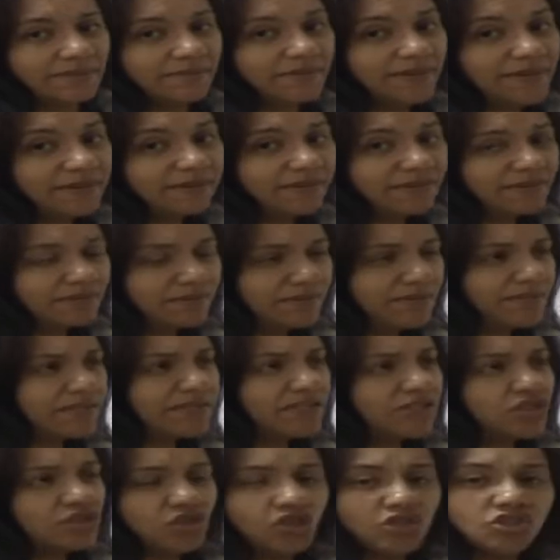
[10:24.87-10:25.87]
Melted
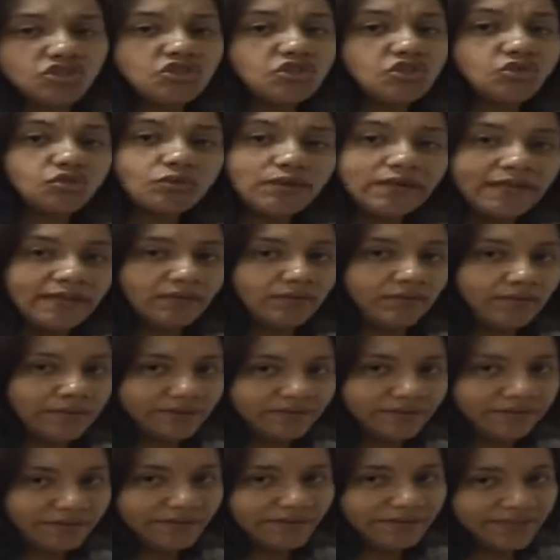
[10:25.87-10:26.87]
means it changes to
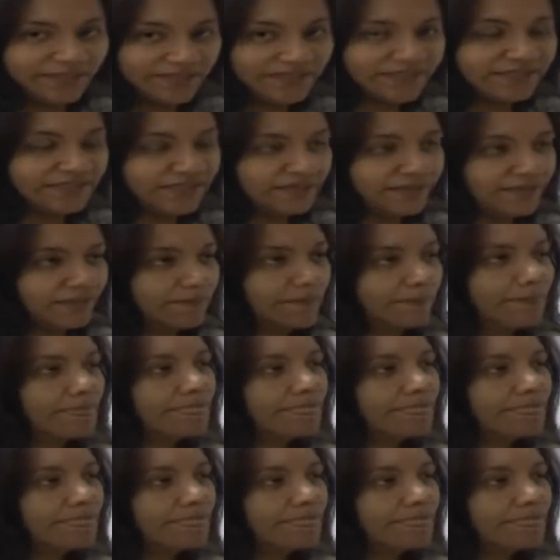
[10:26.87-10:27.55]
liquid easily.